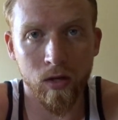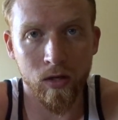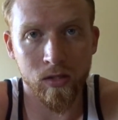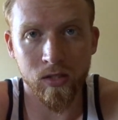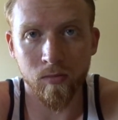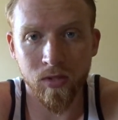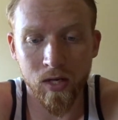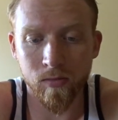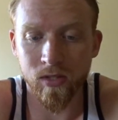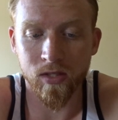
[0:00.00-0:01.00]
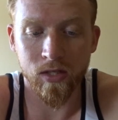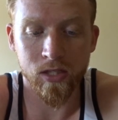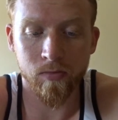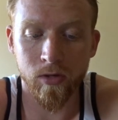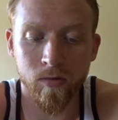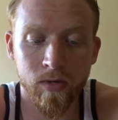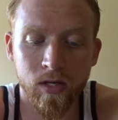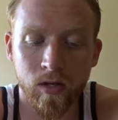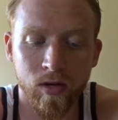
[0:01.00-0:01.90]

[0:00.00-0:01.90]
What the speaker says: and sometimes it's an experiment.